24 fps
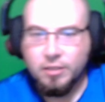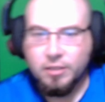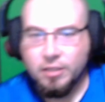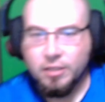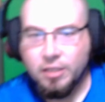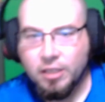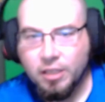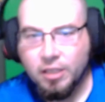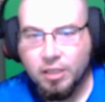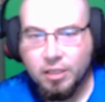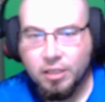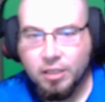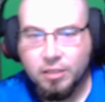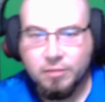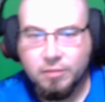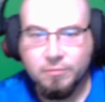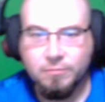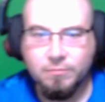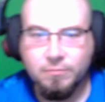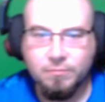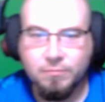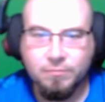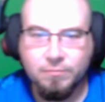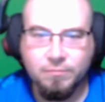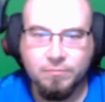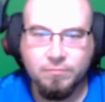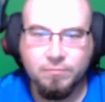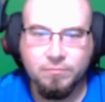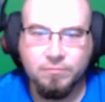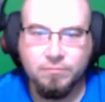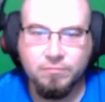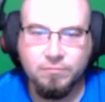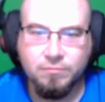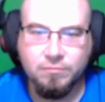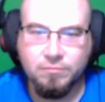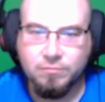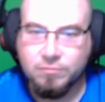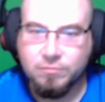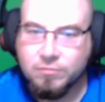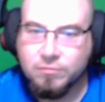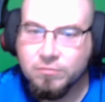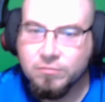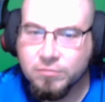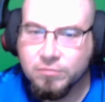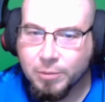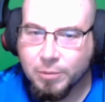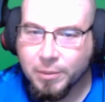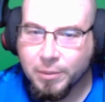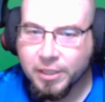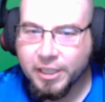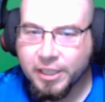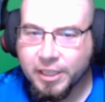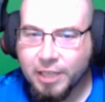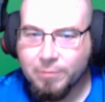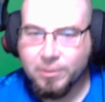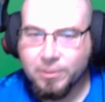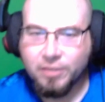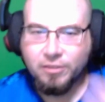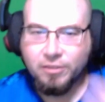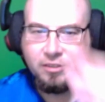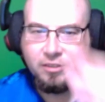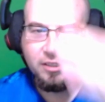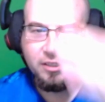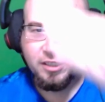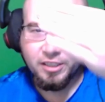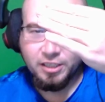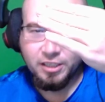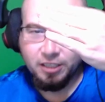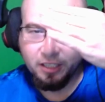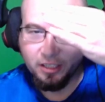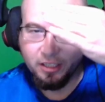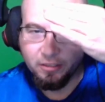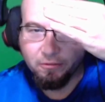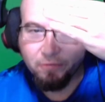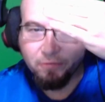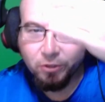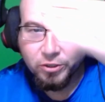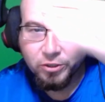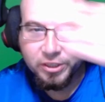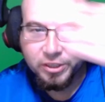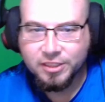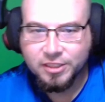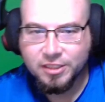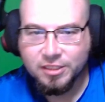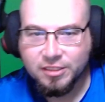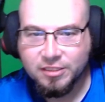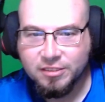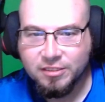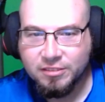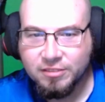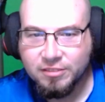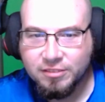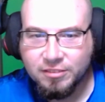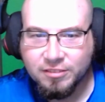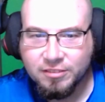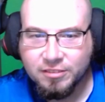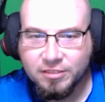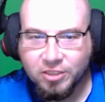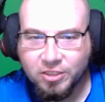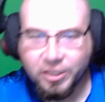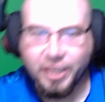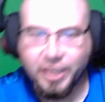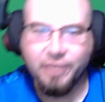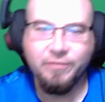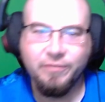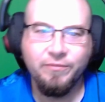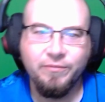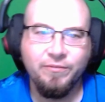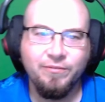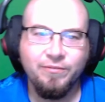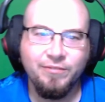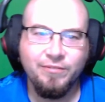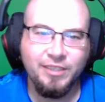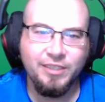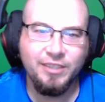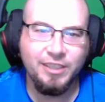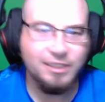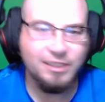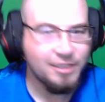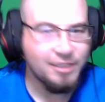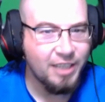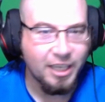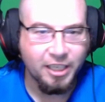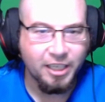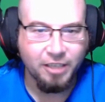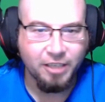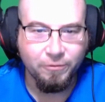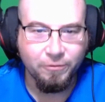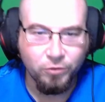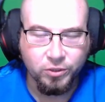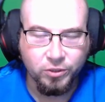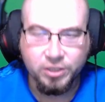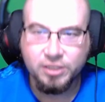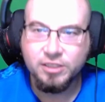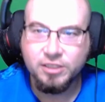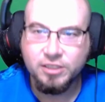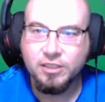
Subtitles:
Come on, camera, focus. Okay, it's not gonna focus.